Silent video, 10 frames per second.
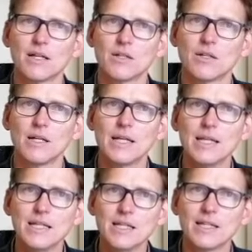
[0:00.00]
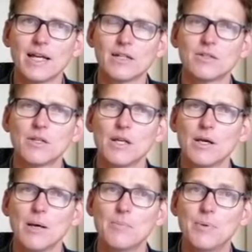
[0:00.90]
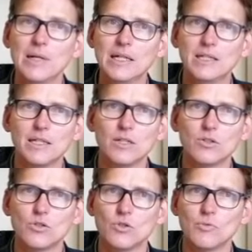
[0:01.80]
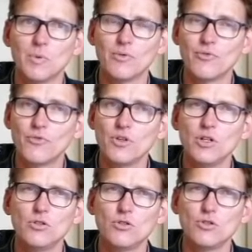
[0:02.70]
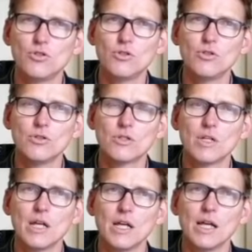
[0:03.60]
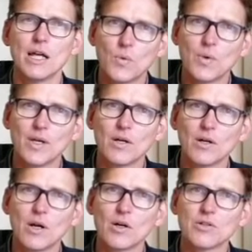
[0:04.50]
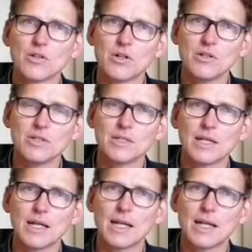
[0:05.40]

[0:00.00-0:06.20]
And in that ability to be free to choose, we are not